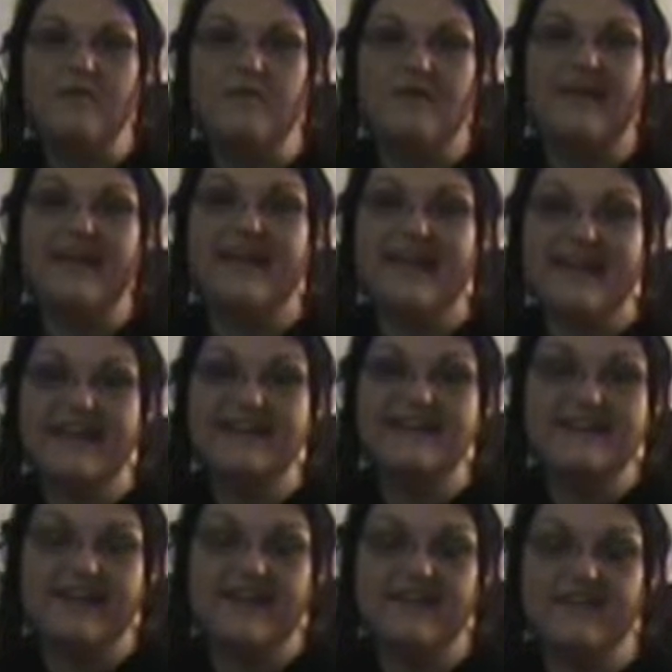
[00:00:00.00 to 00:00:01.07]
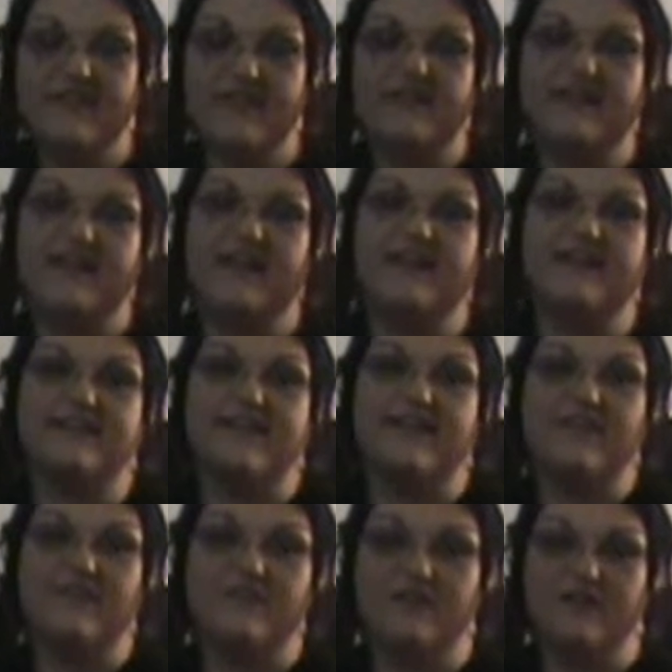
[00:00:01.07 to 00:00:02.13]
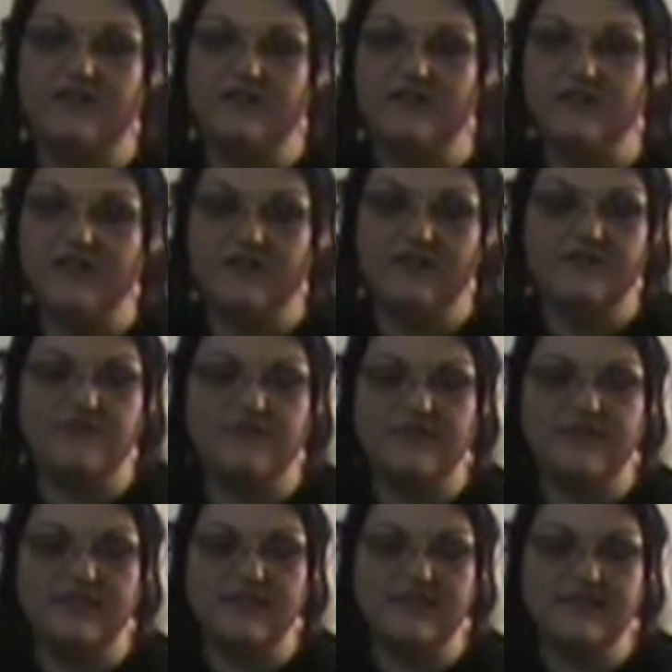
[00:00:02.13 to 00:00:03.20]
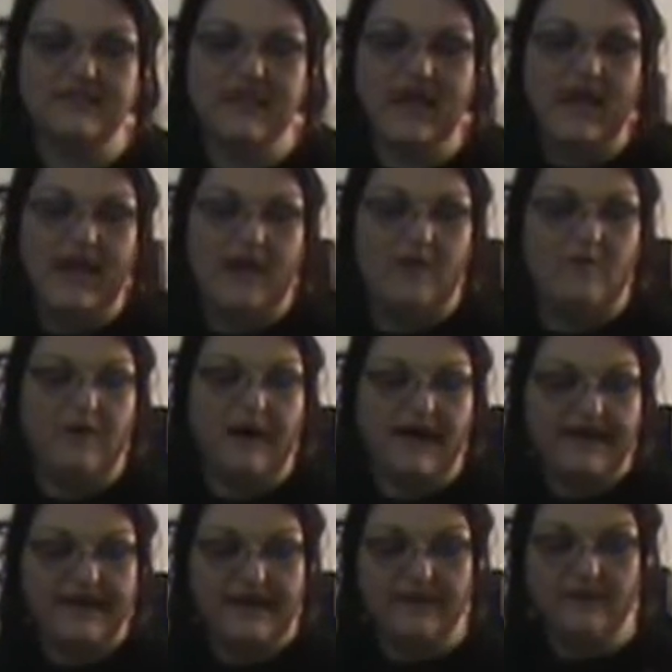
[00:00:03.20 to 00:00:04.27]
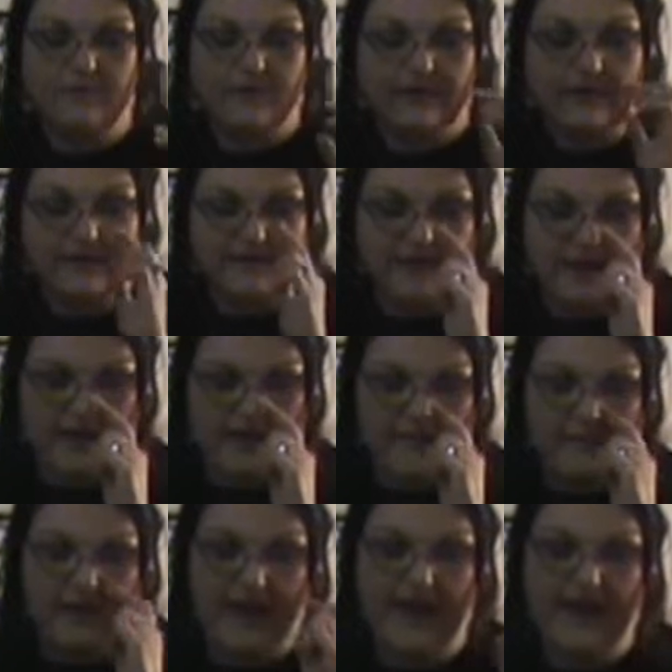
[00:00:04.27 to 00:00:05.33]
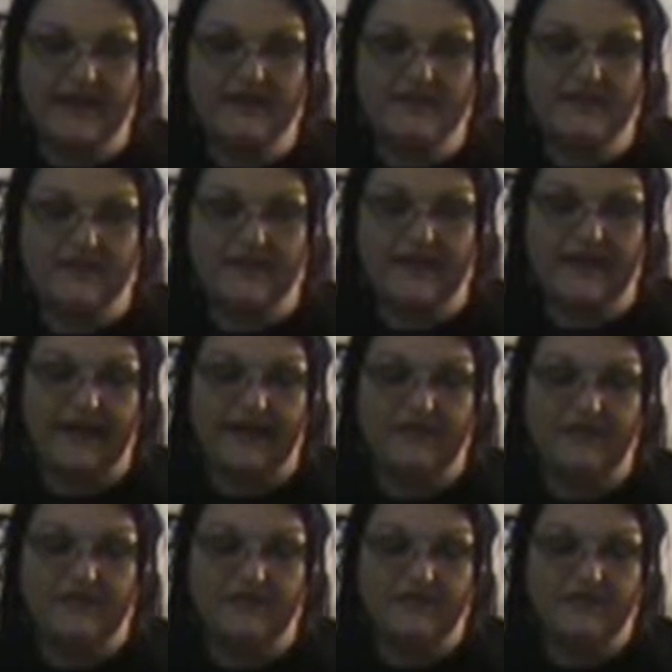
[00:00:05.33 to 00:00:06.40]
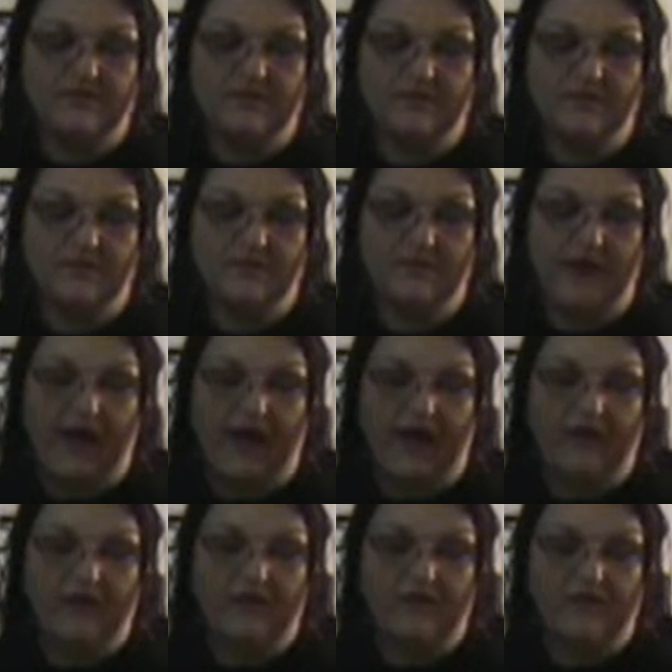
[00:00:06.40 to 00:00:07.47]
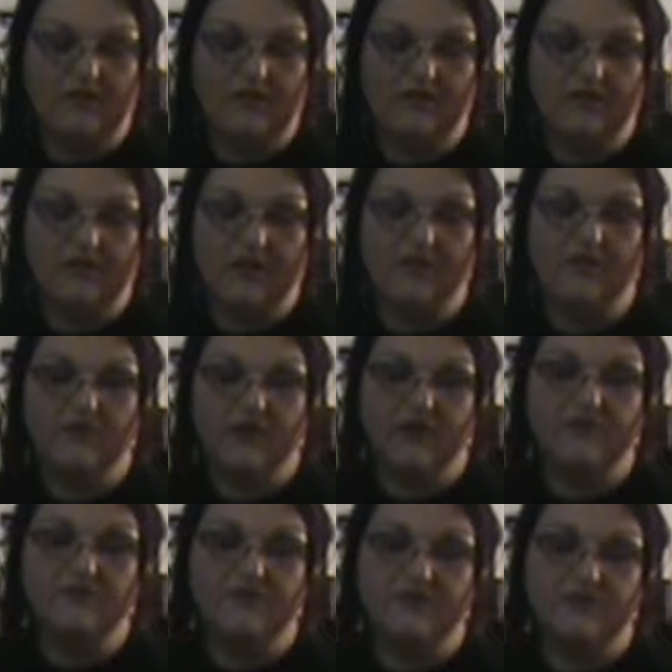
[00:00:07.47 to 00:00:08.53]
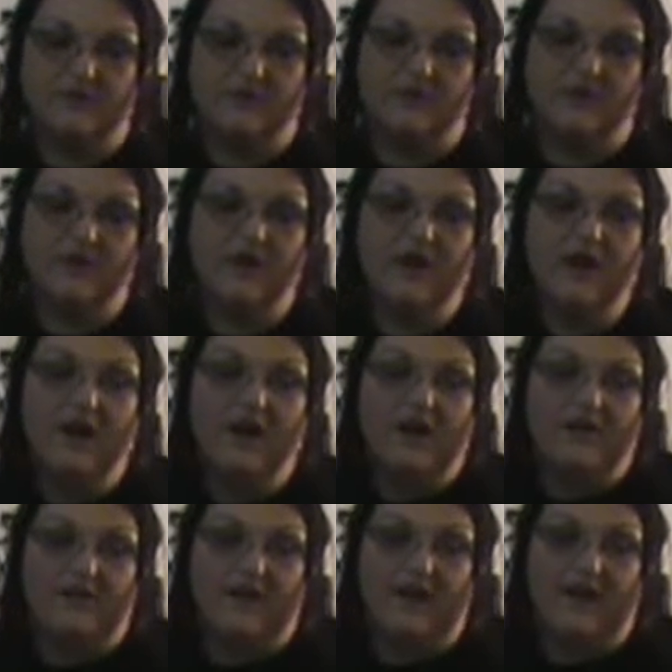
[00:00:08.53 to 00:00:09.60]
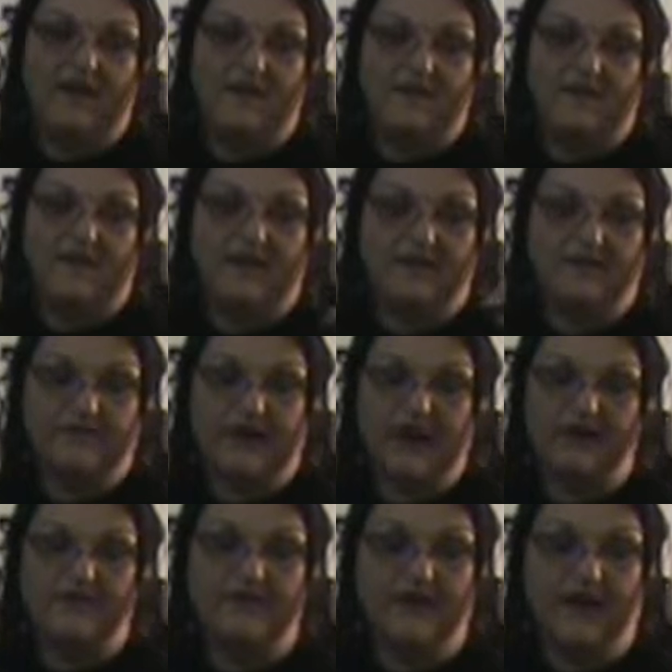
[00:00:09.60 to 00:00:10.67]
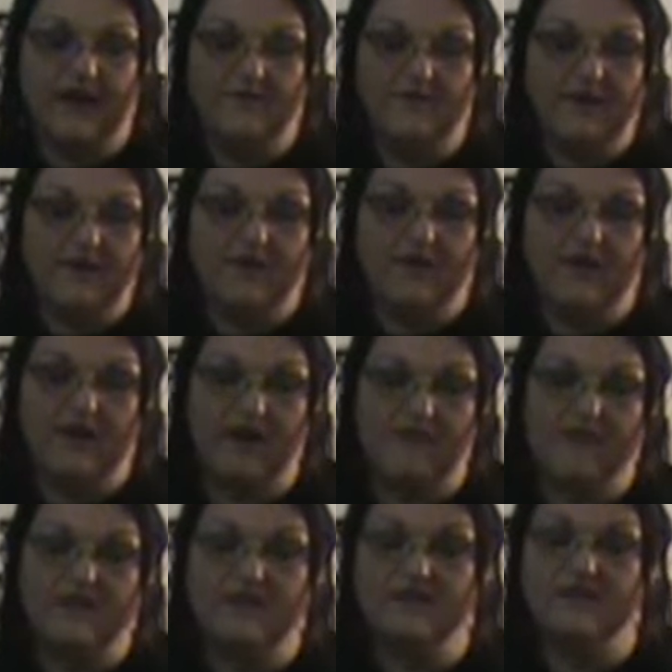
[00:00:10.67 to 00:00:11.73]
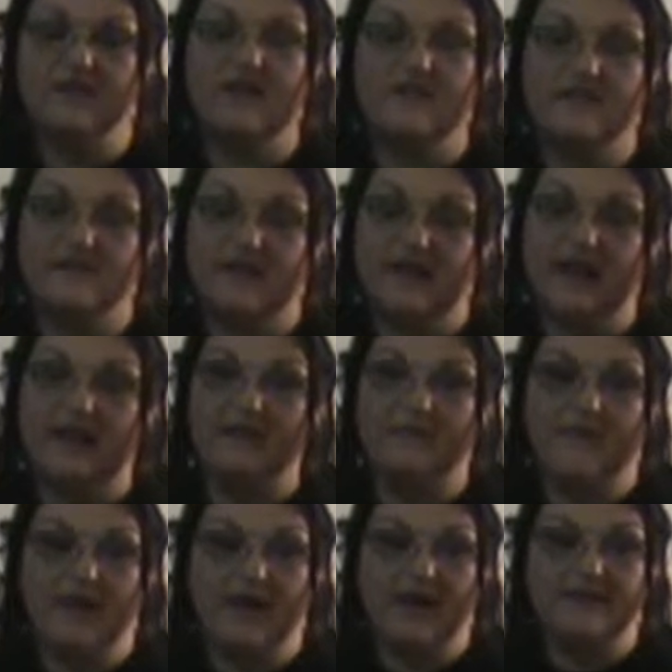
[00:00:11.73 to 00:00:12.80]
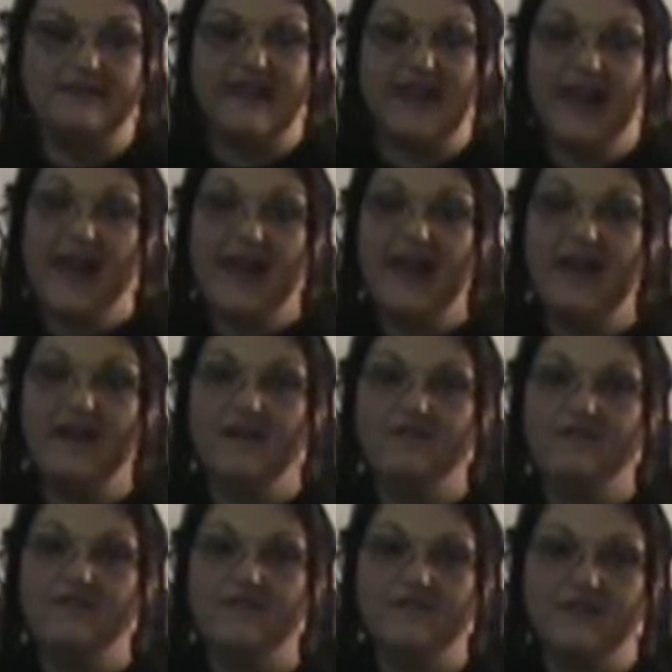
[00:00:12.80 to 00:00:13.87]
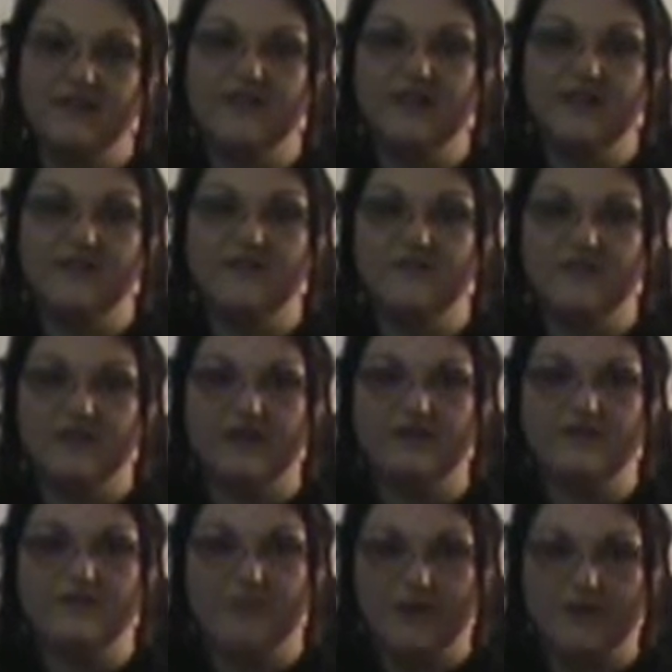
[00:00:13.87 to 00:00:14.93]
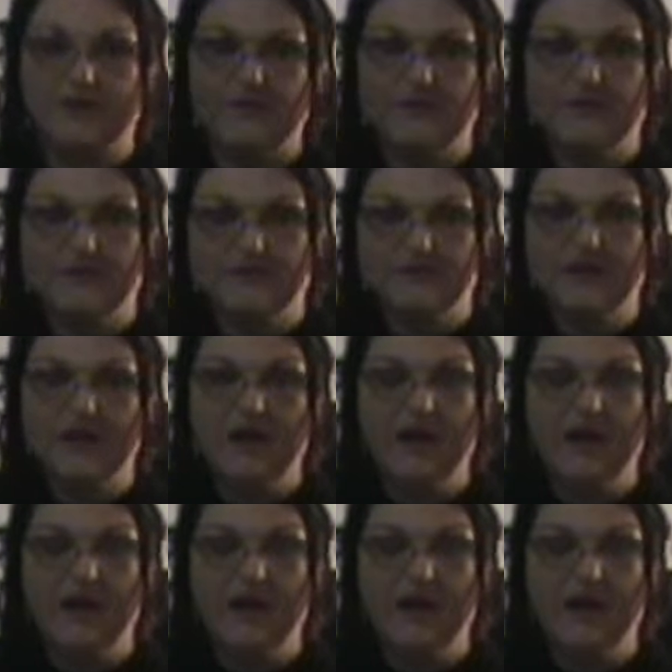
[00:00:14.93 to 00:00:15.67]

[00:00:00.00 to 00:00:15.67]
My kids love these things and they're really nutritious. And what I did was I actually went down to our local grocery store that we use all the time here, and we just love them to death because they have really good reduced produce.